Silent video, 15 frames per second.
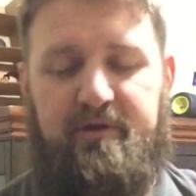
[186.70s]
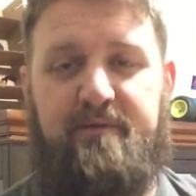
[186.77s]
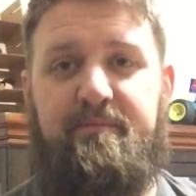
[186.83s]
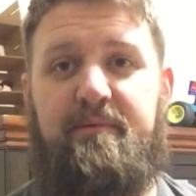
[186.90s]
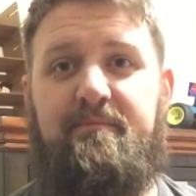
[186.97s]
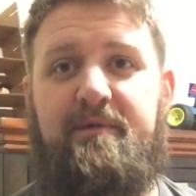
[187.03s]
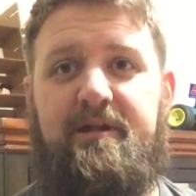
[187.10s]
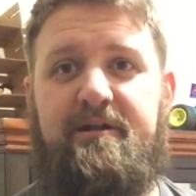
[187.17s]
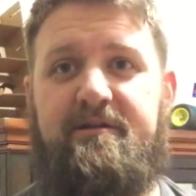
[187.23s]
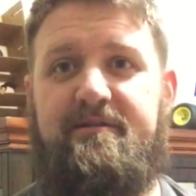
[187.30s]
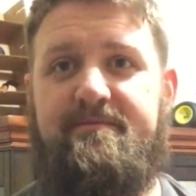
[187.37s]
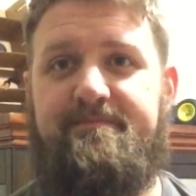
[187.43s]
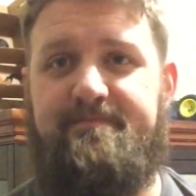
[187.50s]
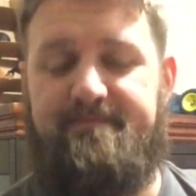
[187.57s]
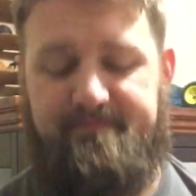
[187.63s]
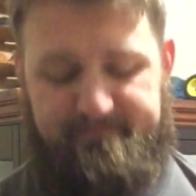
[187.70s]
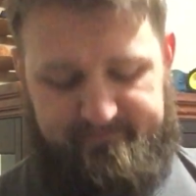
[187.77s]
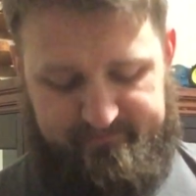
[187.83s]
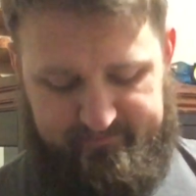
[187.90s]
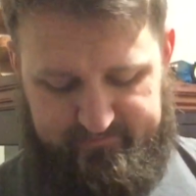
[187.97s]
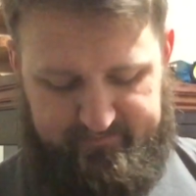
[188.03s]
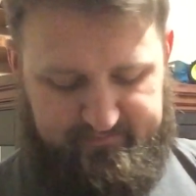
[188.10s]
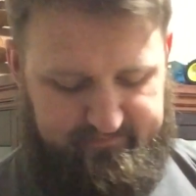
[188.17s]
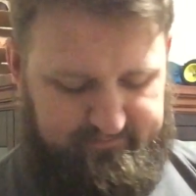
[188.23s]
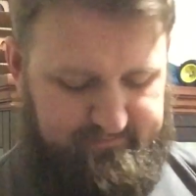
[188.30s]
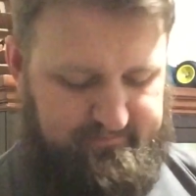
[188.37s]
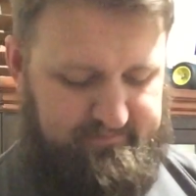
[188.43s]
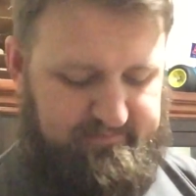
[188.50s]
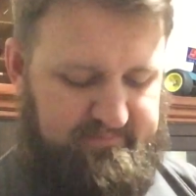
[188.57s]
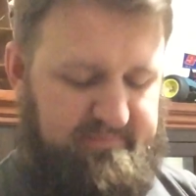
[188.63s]
work a bit better.
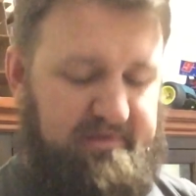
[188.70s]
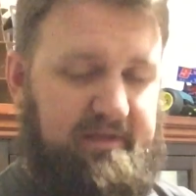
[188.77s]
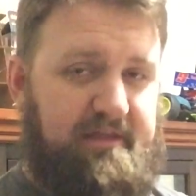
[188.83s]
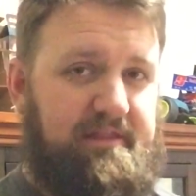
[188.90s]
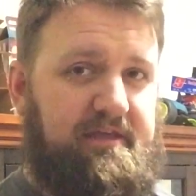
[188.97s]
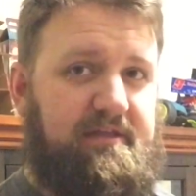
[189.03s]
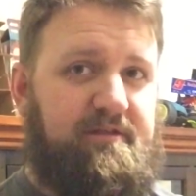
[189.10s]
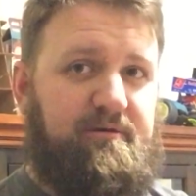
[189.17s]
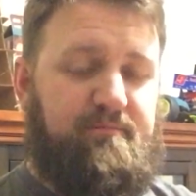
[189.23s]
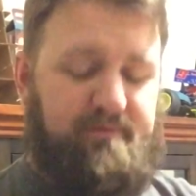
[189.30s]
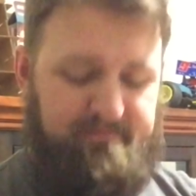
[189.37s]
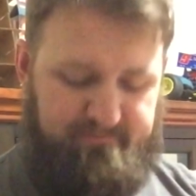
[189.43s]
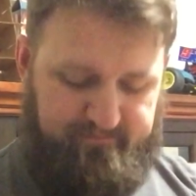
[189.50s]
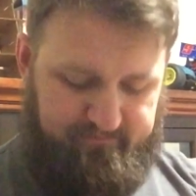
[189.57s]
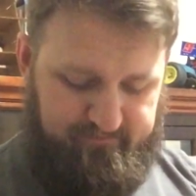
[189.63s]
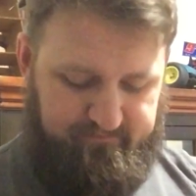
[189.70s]
Get the end open.